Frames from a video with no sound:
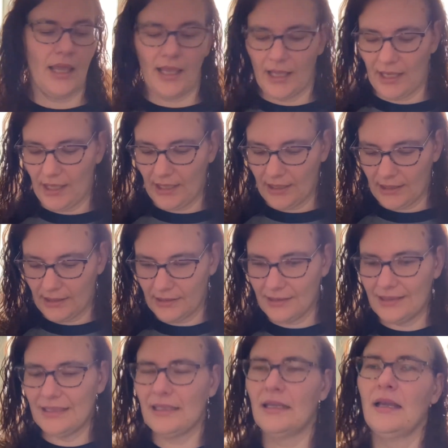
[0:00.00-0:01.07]

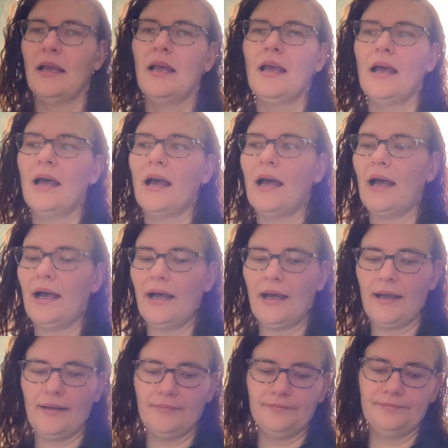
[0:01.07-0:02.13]
and
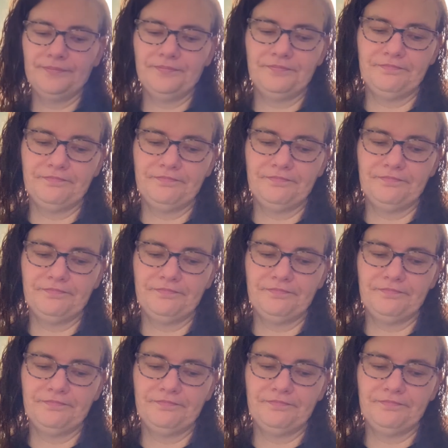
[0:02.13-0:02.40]
then